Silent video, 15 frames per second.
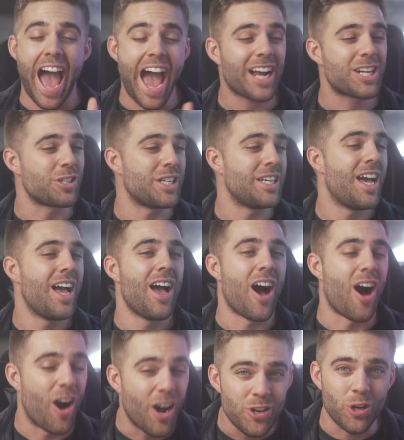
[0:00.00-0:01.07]
actually
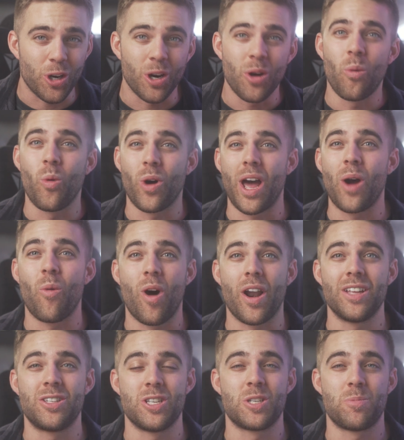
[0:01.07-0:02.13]
under what I
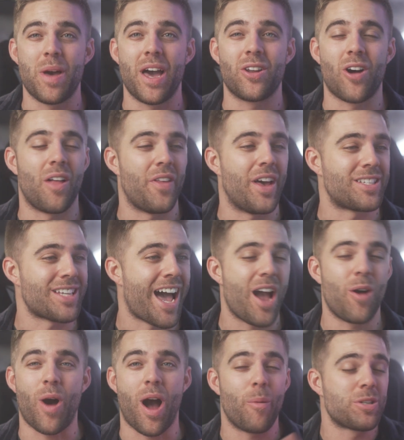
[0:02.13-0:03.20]
wanted to spend on this. I
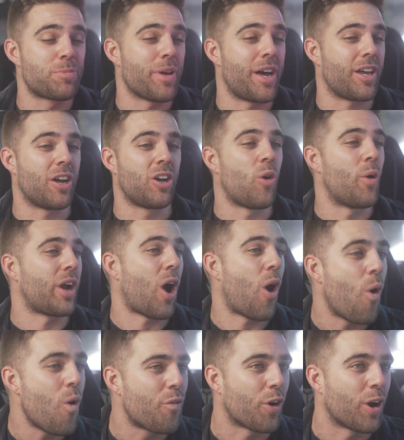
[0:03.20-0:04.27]
was planning on going
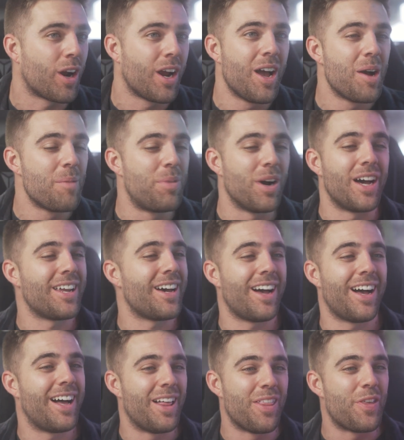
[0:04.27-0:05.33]
over,
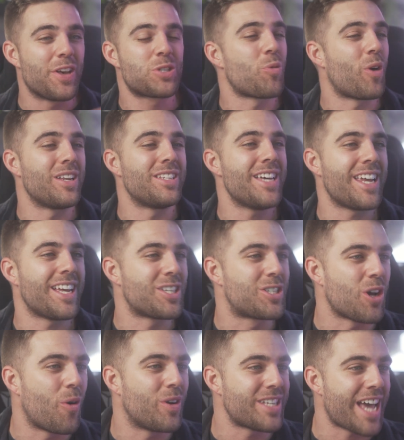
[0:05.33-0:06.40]
but this one didn't.
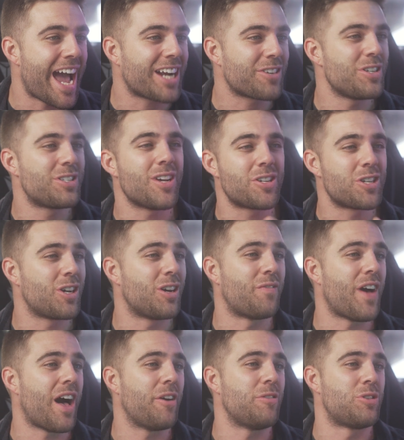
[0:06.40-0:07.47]
So it's actually such a good
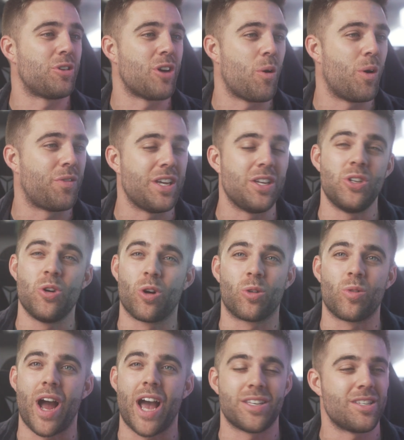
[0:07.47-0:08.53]
value to go with the newer
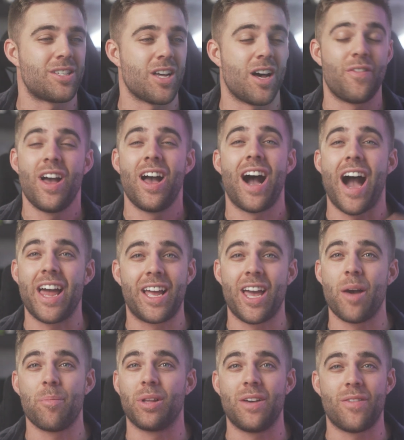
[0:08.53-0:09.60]
Ryzen stuff. I
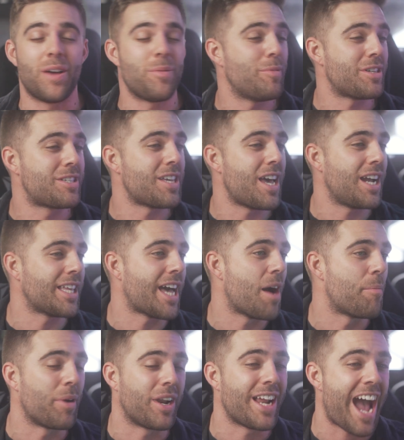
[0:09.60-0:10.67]
can't believe I'm even saying
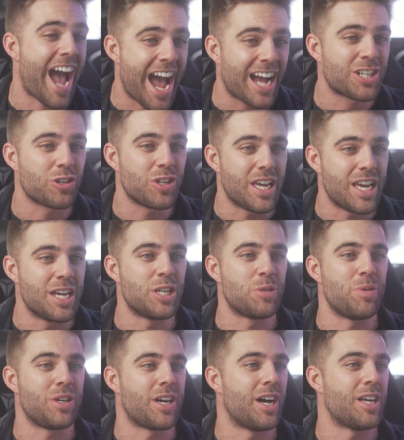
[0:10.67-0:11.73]
that, but it actually is
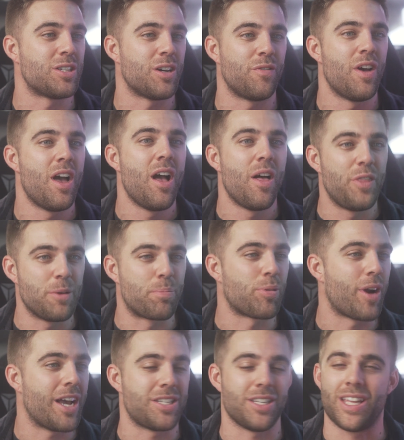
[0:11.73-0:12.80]
because of the
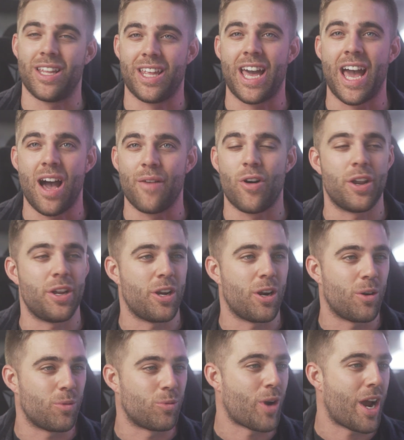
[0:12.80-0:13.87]
pricing that they have on
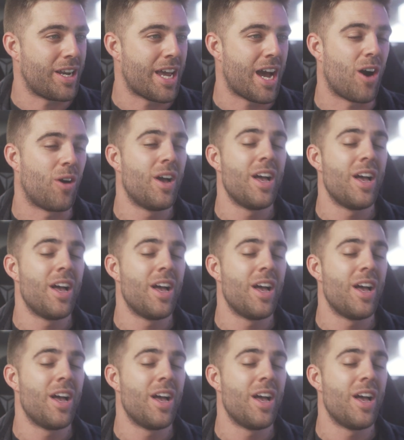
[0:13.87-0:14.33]
here right now.